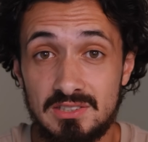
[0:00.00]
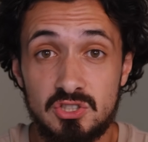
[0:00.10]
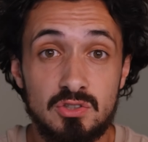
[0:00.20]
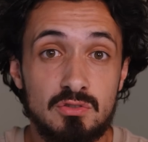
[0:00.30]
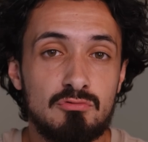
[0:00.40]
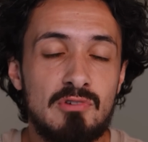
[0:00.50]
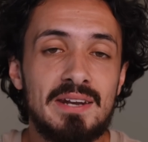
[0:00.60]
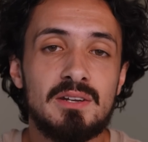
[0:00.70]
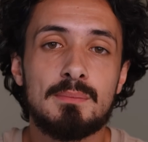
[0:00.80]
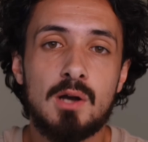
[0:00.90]
It's just
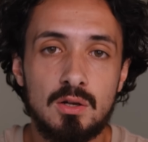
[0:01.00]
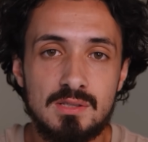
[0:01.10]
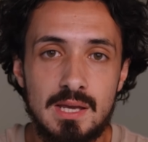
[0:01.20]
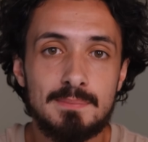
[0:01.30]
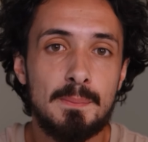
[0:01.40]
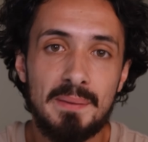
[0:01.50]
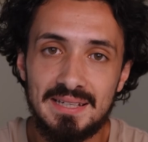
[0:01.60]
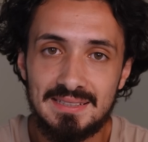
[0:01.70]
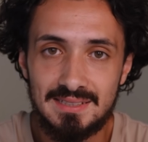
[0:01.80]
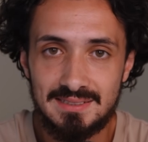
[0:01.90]
random concepts
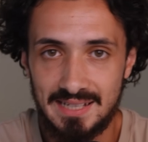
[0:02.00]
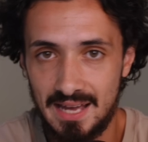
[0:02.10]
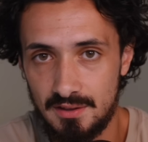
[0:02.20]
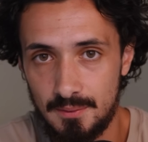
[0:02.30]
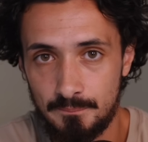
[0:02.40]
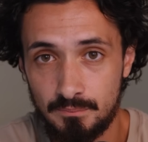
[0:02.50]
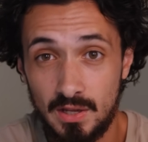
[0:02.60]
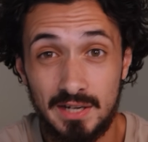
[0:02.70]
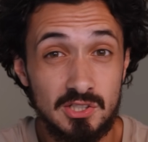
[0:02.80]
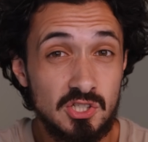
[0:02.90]
pieced together.
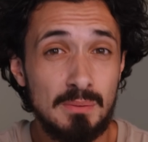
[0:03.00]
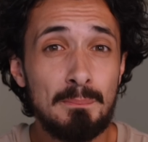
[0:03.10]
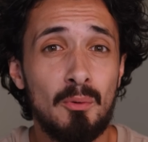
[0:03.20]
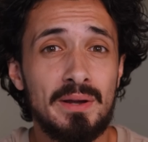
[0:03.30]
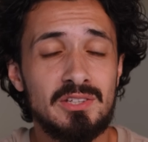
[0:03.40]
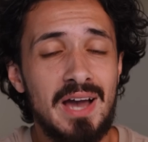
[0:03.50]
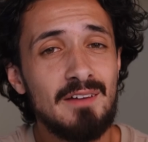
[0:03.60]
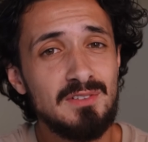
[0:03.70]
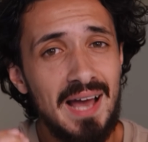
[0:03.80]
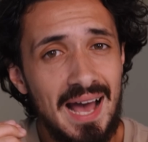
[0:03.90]
And at some point, you
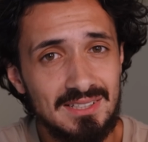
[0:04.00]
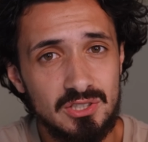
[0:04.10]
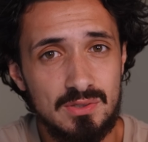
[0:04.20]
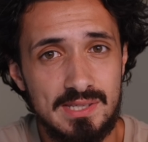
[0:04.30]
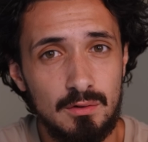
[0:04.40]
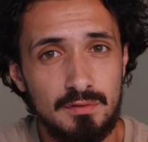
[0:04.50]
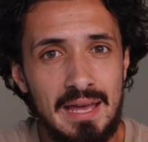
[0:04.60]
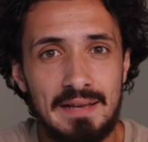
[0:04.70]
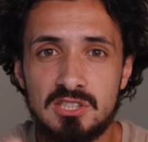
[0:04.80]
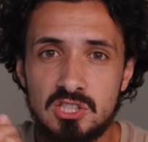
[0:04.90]
have to ask yourself,
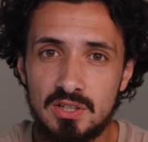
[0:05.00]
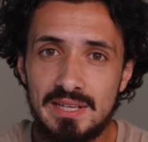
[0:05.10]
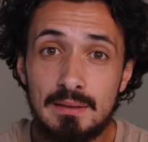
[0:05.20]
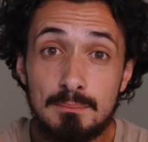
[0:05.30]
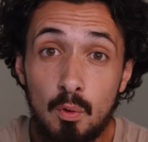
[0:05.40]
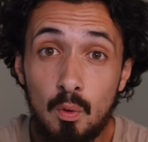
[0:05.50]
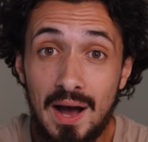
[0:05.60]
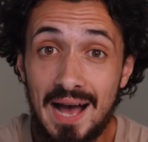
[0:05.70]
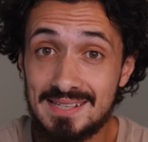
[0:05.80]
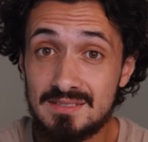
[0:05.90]
if studying more
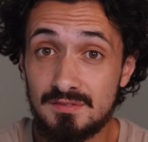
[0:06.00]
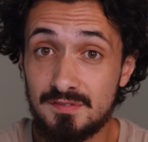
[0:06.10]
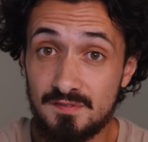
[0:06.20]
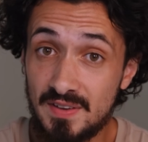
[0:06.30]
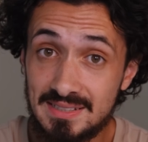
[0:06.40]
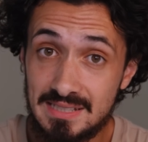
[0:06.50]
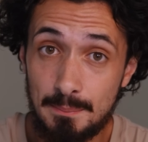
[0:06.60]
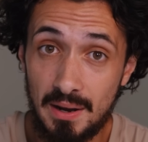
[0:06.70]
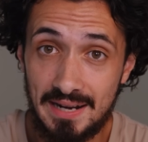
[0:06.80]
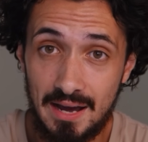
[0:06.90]
hasn't fixed it
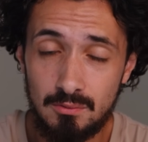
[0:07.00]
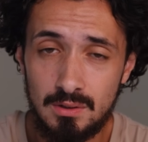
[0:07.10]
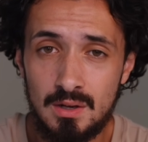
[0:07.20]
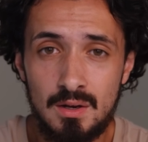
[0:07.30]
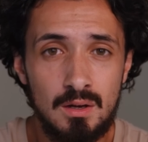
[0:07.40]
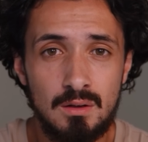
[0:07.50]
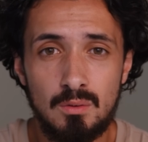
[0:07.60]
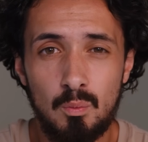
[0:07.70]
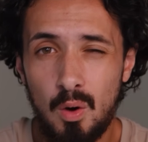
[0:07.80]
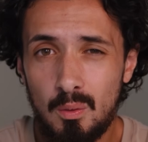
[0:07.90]
by now,
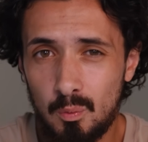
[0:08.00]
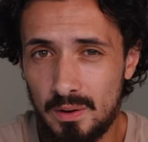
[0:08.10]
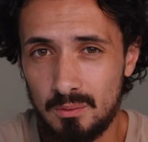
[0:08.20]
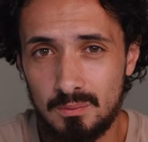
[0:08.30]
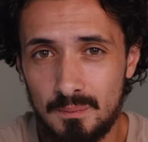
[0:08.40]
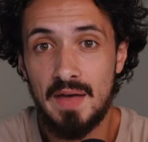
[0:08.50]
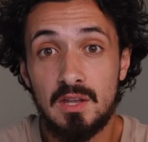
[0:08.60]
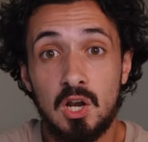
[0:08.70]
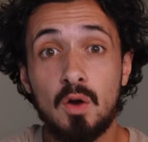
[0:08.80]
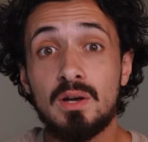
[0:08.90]
what will? And
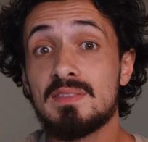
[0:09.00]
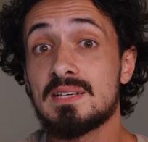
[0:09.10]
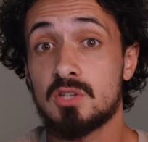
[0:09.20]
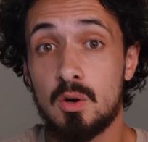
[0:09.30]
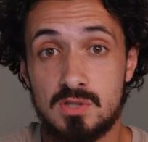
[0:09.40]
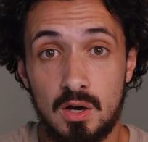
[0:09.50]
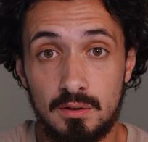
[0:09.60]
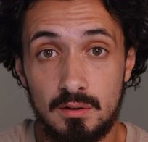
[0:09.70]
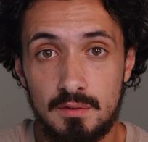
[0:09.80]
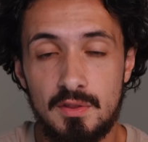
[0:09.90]
the longer this goes
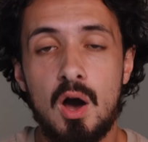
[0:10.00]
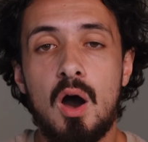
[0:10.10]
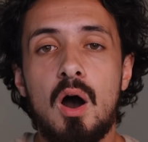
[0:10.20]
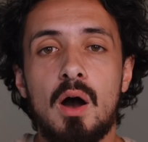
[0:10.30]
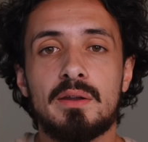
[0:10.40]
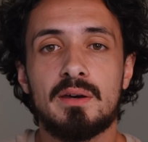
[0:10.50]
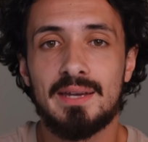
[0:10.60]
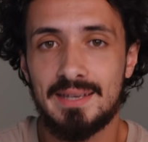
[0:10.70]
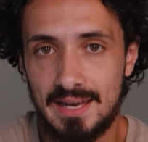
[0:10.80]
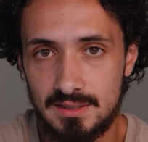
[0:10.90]
on, the harder
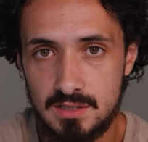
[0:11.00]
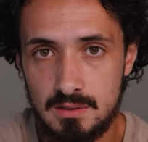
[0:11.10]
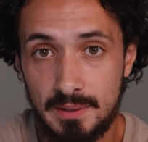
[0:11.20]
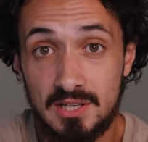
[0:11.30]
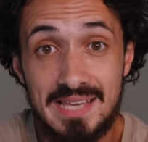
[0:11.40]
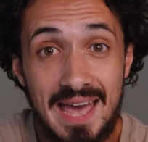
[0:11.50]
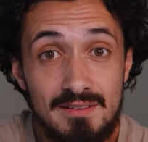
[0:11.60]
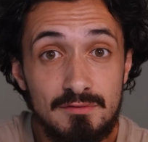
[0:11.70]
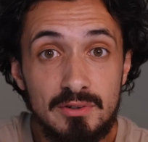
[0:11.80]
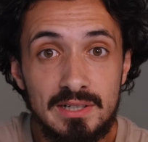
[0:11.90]
it gets, because
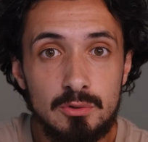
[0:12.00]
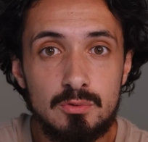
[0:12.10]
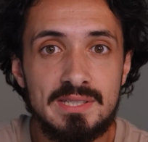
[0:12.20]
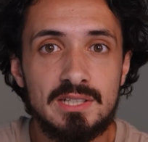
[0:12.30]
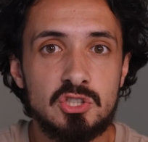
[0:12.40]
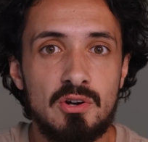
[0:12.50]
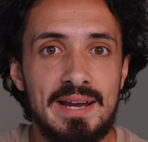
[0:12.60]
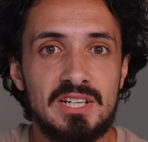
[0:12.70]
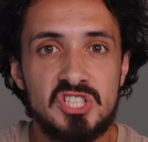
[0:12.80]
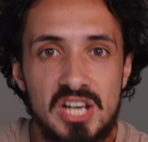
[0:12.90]
every losing
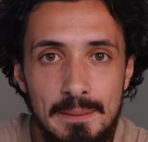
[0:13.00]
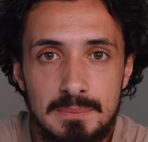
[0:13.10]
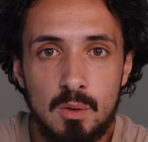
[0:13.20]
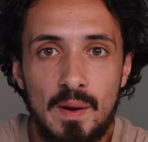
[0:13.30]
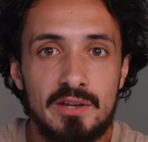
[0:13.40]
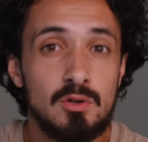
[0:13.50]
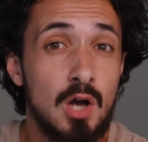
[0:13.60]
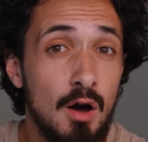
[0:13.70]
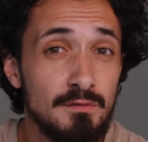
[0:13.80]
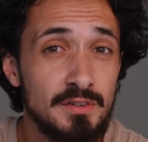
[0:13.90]
trade chips away at your
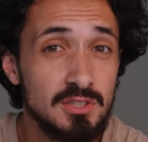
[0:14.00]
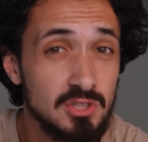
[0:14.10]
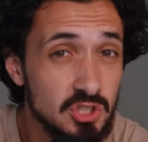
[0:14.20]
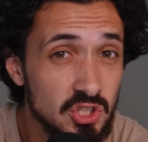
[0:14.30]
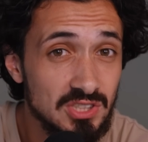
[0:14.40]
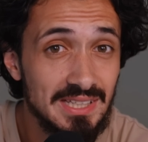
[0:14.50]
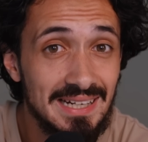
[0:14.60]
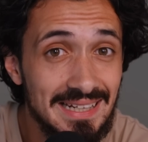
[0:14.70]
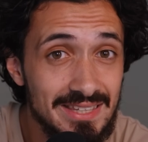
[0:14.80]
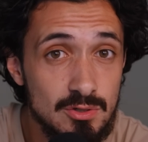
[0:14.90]
confidence just a
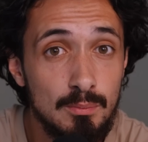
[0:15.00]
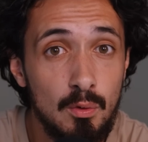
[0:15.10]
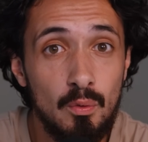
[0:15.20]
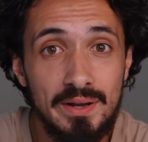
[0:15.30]
little more